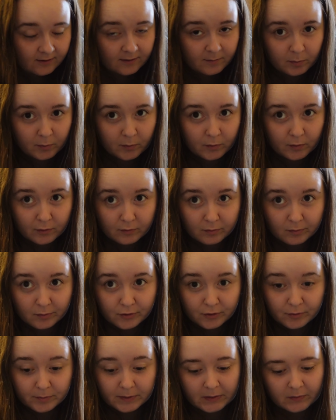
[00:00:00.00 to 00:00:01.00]
to pull this
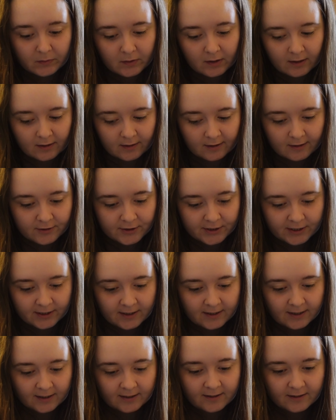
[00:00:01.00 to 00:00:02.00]
wardrobe out and actually
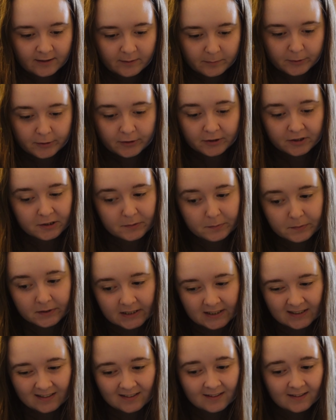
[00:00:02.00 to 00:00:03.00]
get it demolished
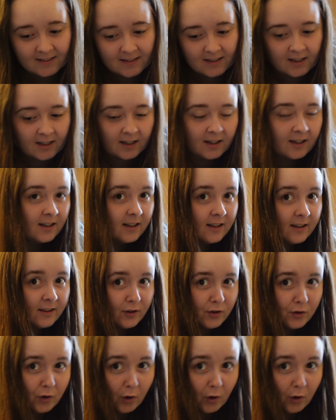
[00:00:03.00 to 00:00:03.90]
because the